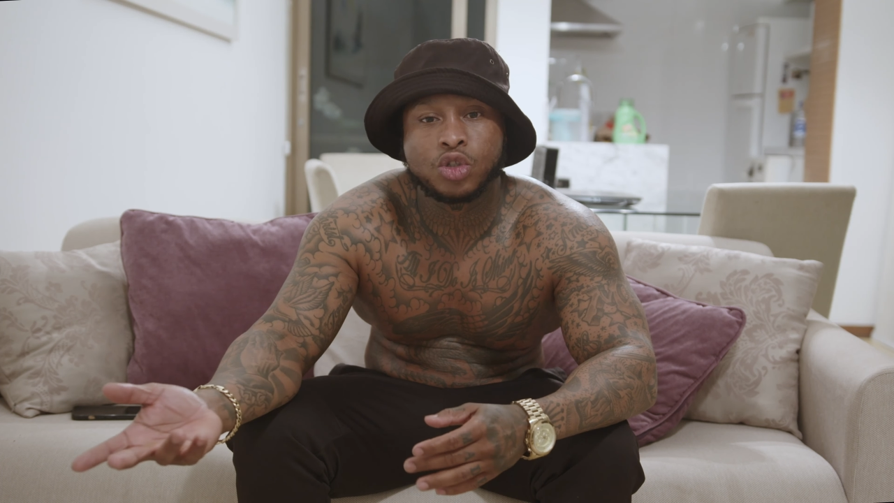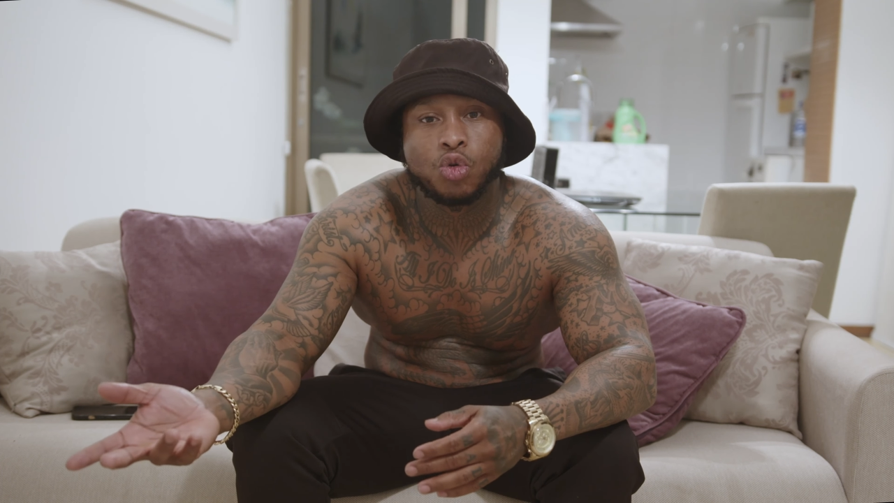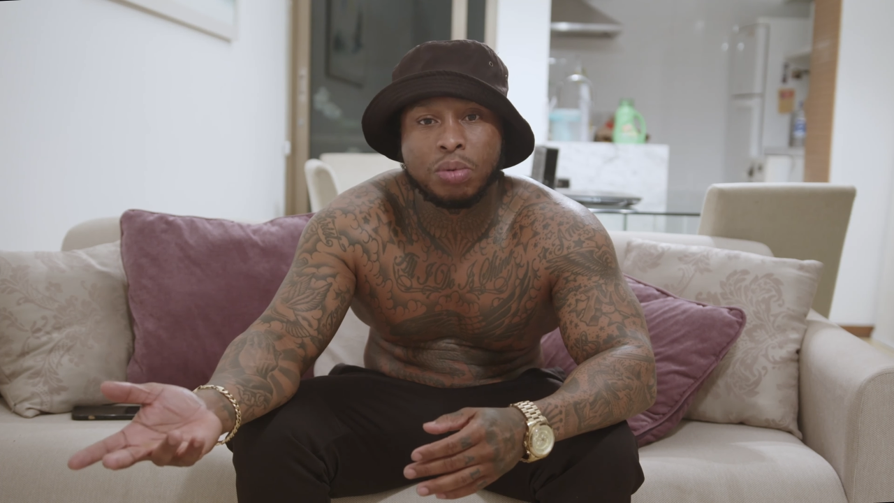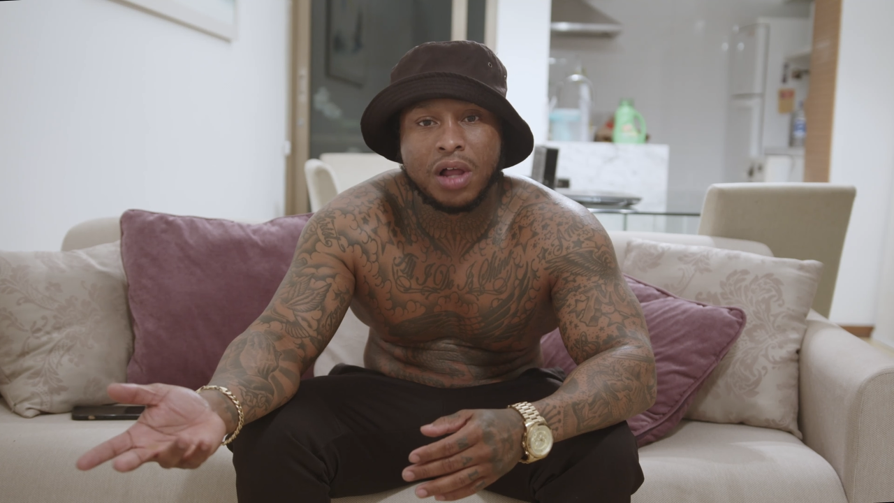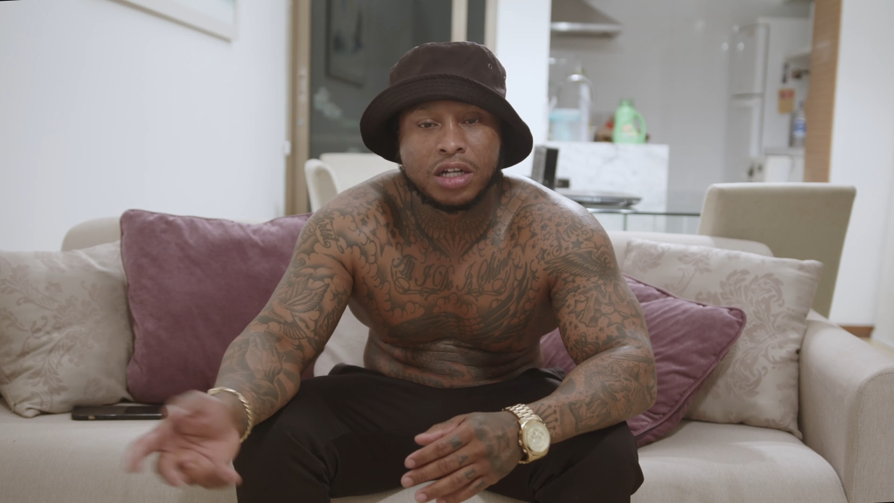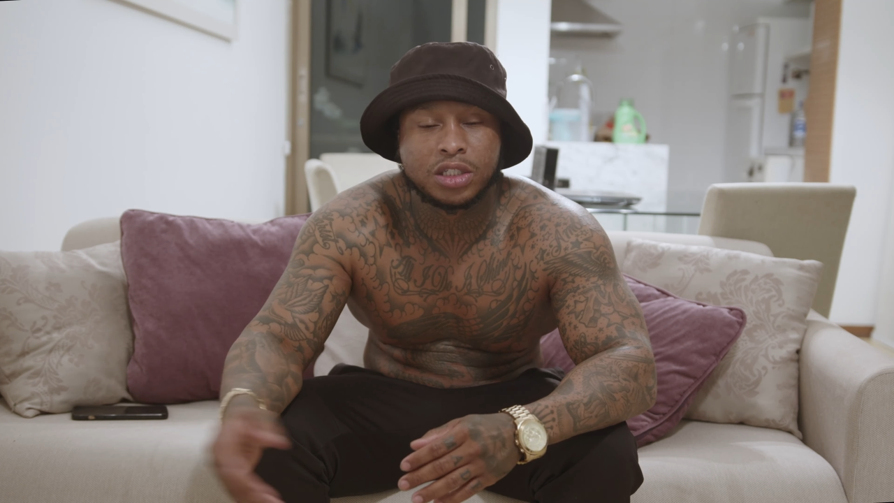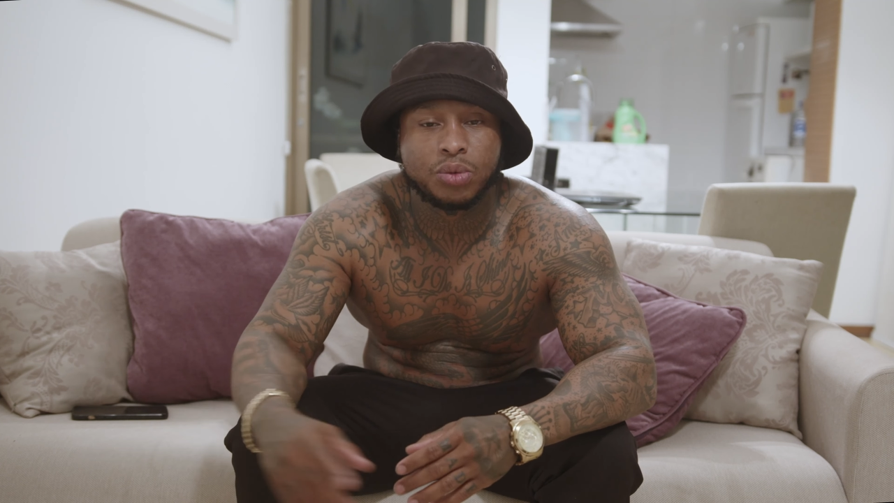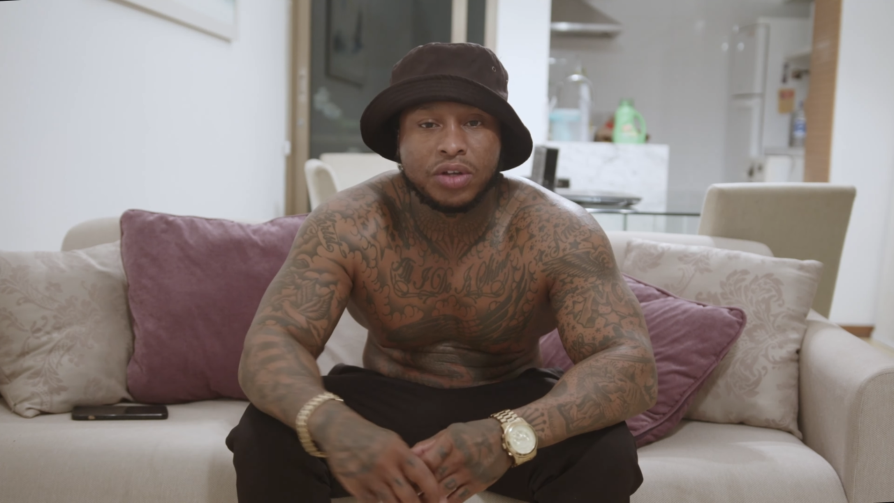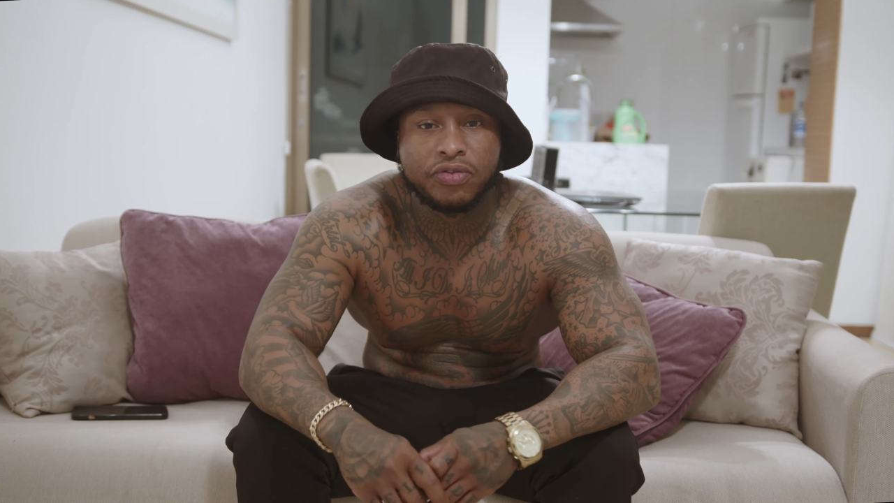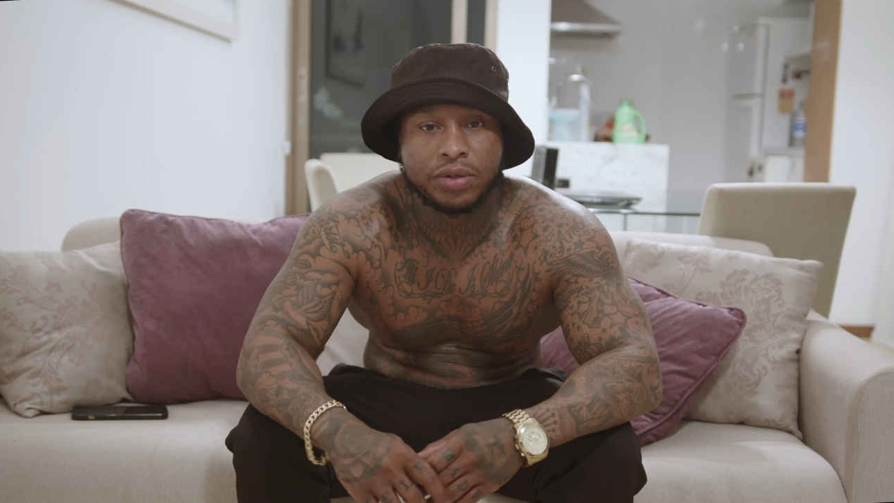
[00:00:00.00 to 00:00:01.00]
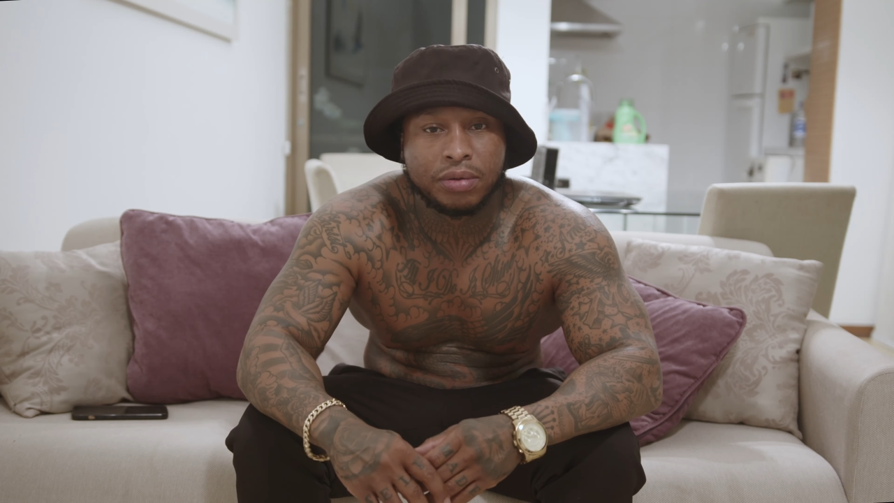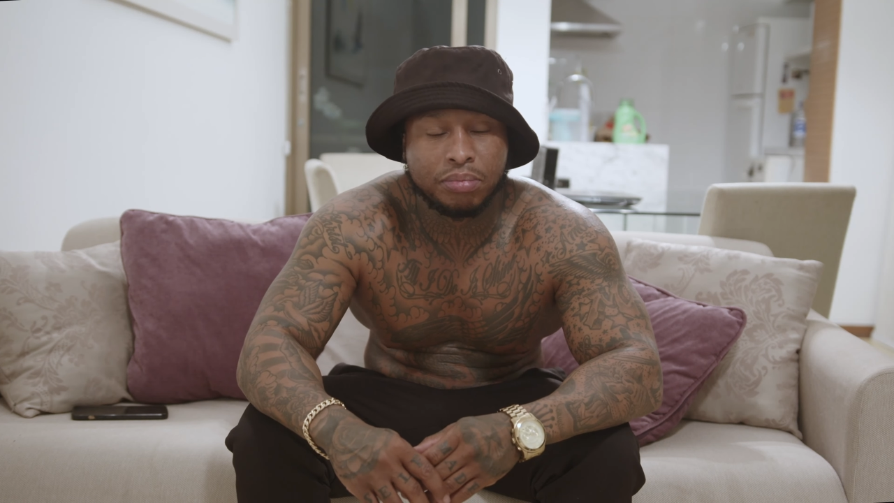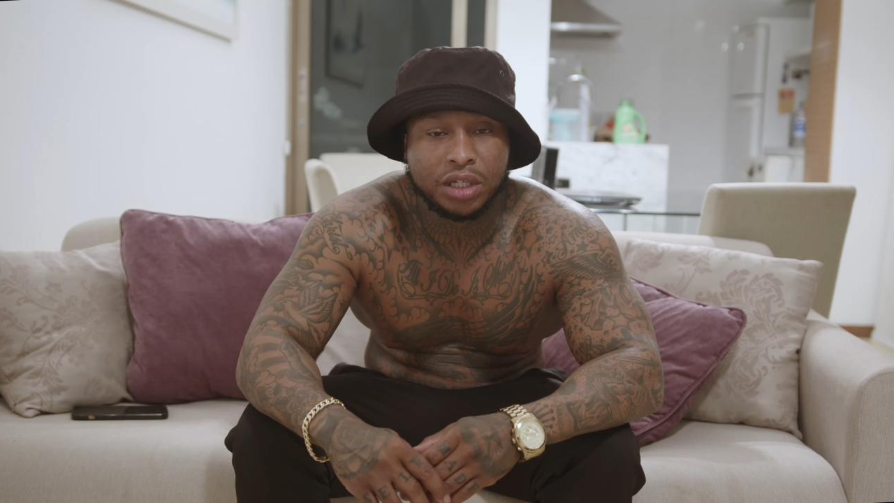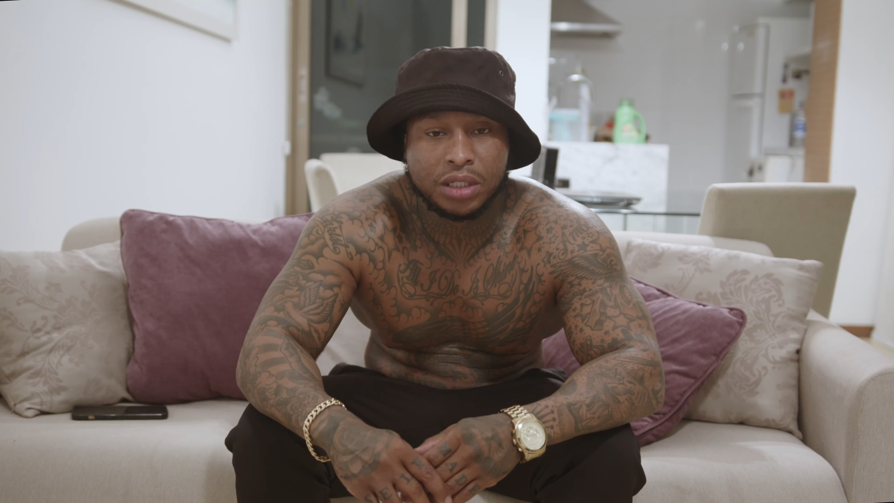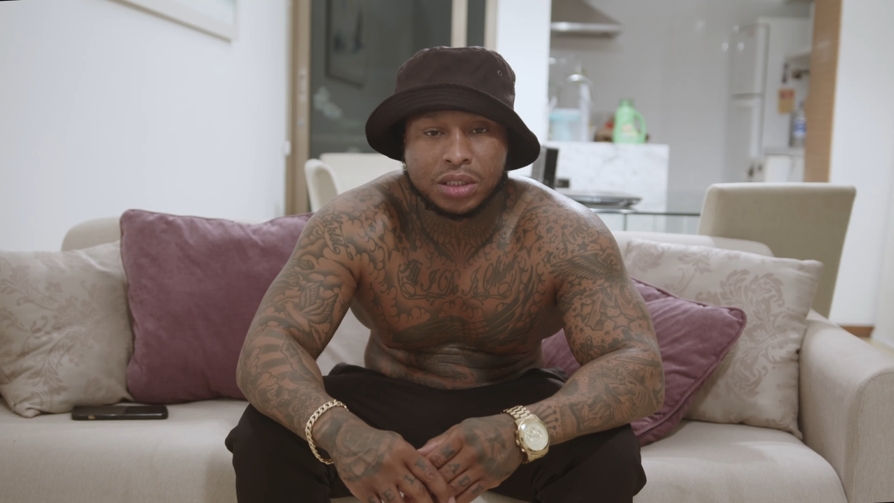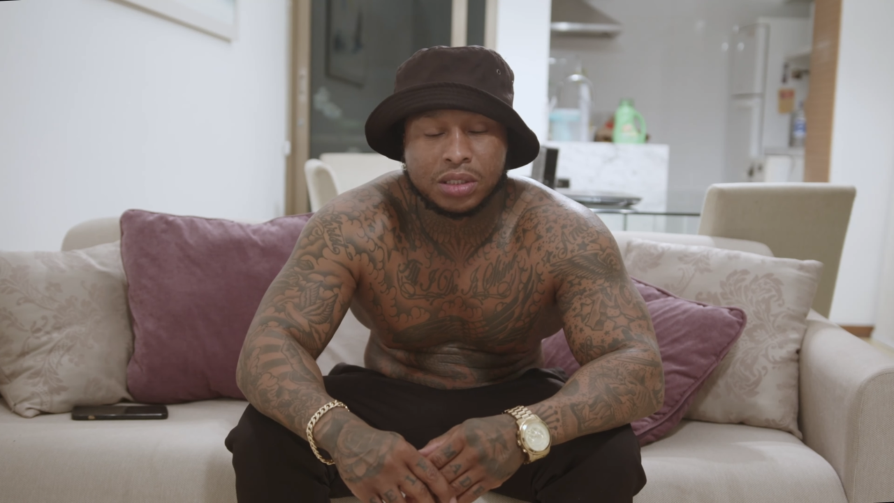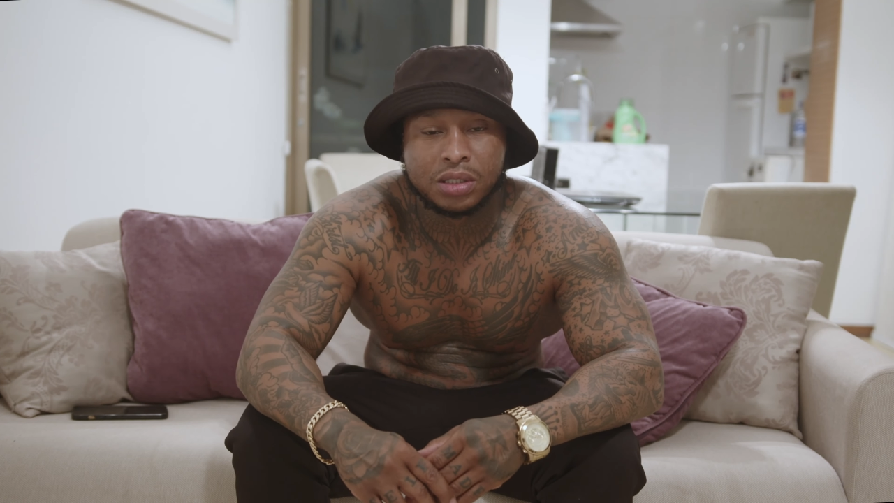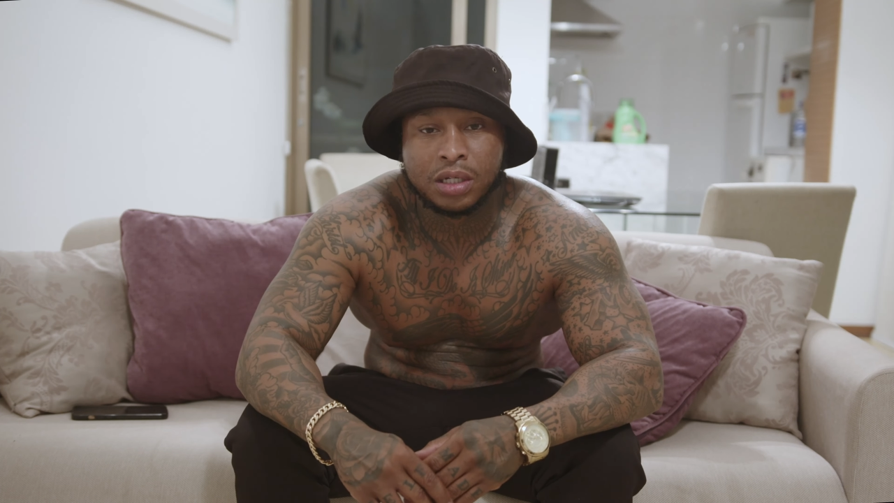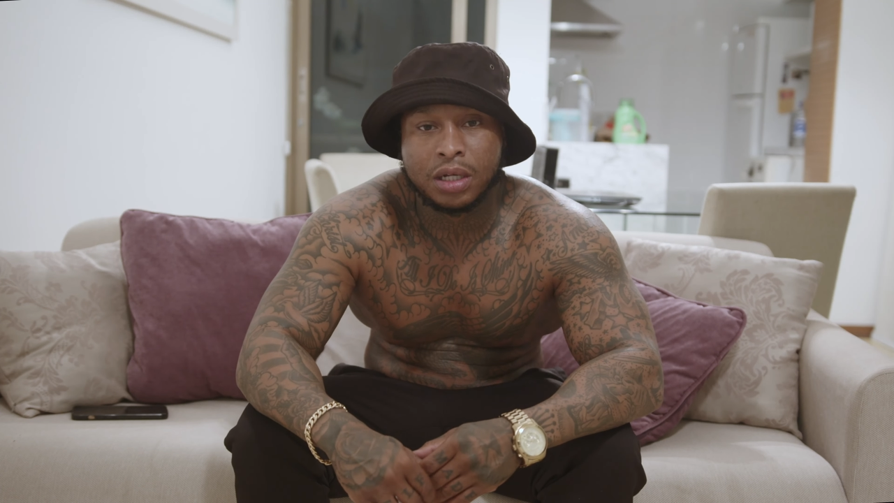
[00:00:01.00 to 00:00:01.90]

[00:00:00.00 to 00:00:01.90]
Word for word: two blocks away from the beach.